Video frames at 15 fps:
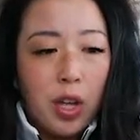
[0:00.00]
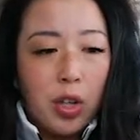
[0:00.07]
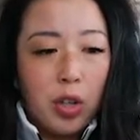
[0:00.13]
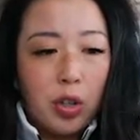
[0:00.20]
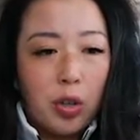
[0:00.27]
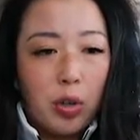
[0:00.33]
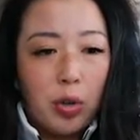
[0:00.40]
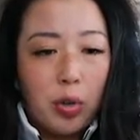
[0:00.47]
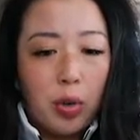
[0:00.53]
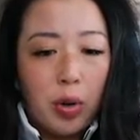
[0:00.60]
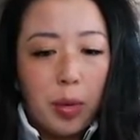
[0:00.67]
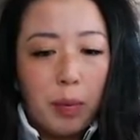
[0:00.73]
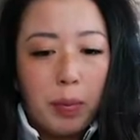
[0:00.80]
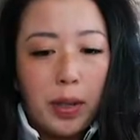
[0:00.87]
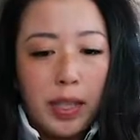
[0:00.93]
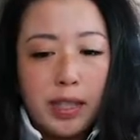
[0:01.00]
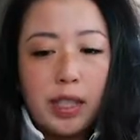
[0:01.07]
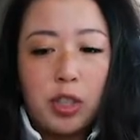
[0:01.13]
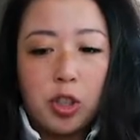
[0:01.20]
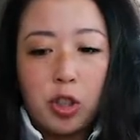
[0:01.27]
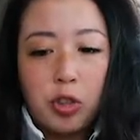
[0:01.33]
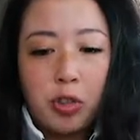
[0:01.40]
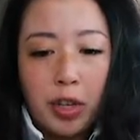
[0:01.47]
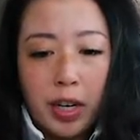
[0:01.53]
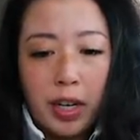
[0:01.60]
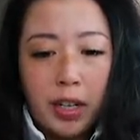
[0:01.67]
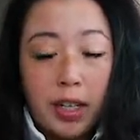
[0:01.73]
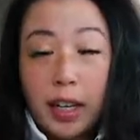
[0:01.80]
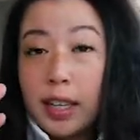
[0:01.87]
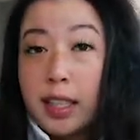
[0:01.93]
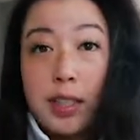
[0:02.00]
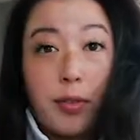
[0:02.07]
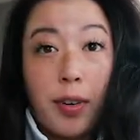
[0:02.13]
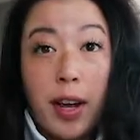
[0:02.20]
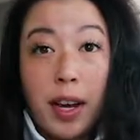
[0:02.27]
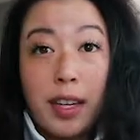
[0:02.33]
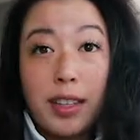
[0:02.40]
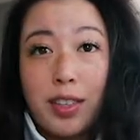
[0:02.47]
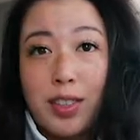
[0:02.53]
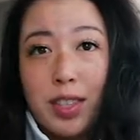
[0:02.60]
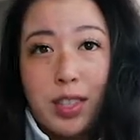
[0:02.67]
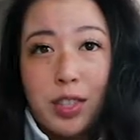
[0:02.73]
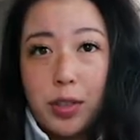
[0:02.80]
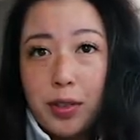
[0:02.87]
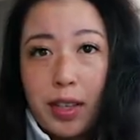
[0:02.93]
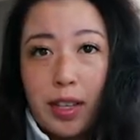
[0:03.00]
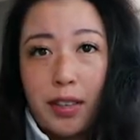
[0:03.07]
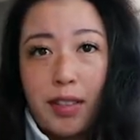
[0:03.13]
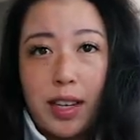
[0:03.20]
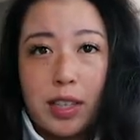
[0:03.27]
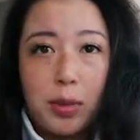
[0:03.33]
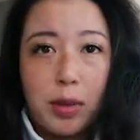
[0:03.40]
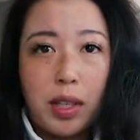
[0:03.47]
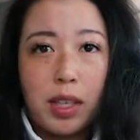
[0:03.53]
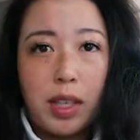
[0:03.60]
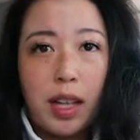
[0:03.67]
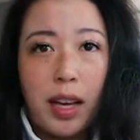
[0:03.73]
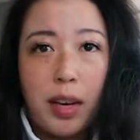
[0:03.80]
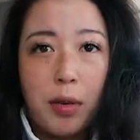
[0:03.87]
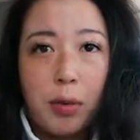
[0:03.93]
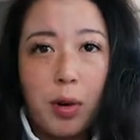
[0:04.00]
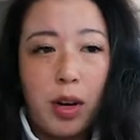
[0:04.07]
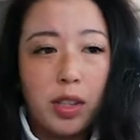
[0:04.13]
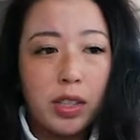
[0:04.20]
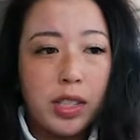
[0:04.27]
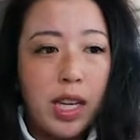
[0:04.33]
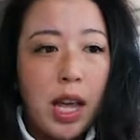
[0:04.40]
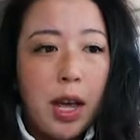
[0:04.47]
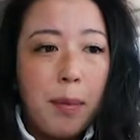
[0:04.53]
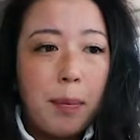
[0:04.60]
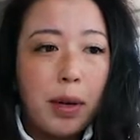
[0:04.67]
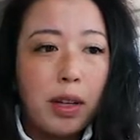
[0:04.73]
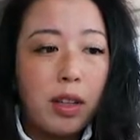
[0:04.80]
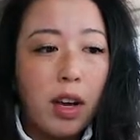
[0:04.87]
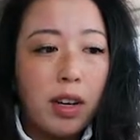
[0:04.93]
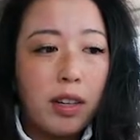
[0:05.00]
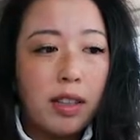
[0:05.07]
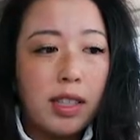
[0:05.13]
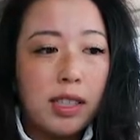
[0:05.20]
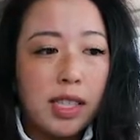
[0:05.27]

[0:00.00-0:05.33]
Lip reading: you place it straight, it's fine. You can do that if that's what the client wants. But a lot of the